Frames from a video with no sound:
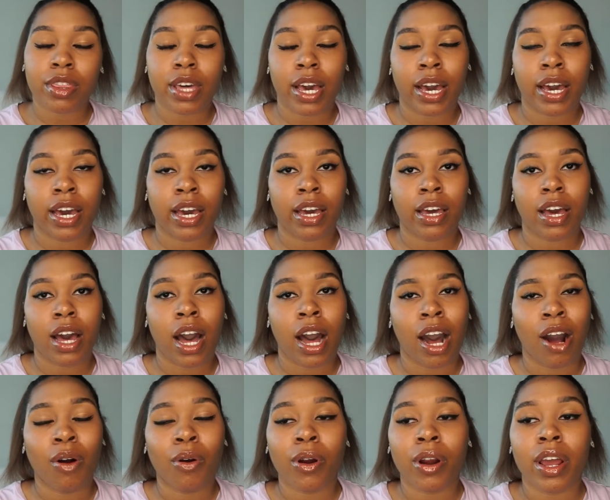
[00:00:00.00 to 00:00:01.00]
that
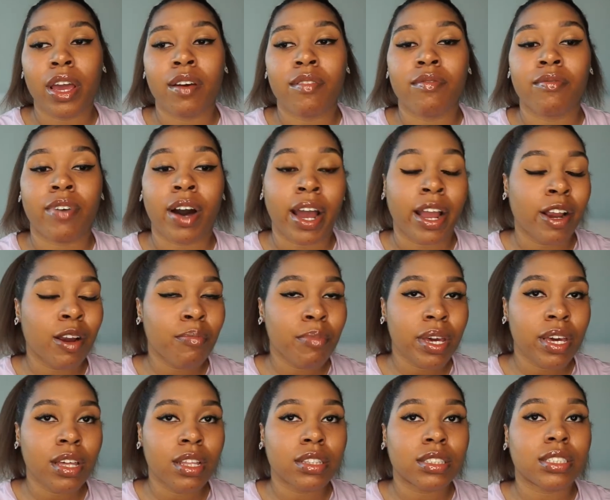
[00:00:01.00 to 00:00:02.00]
our
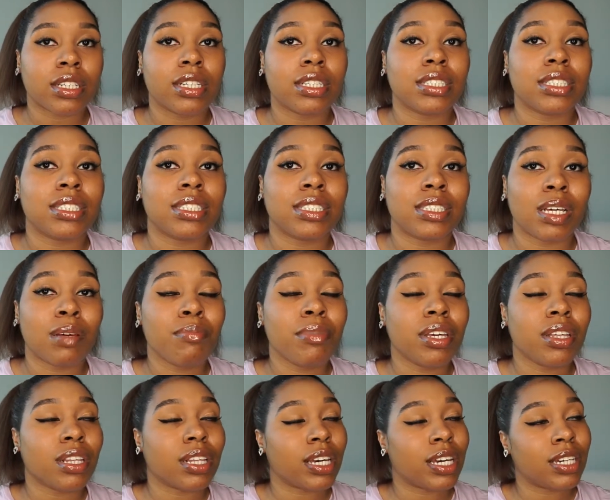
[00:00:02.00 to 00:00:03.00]
environment
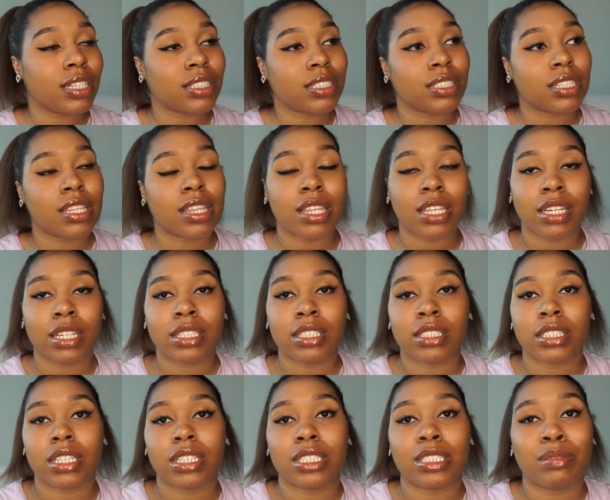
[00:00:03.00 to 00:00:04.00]
stimulates this
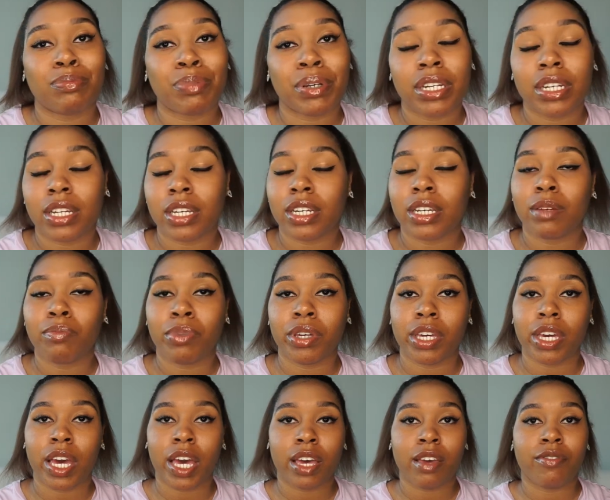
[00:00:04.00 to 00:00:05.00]
spending
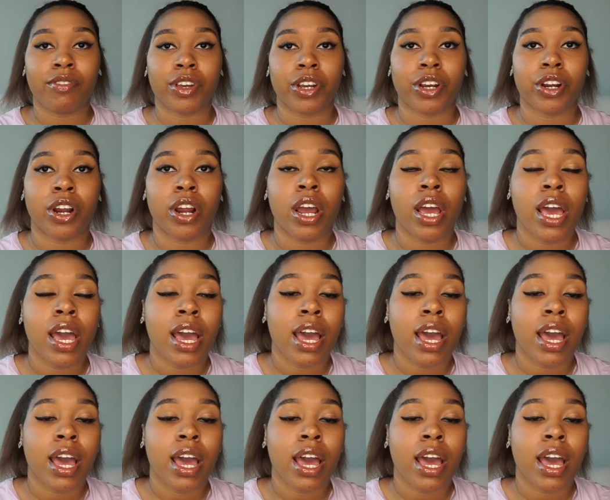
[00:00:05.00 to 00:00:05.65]
behavior.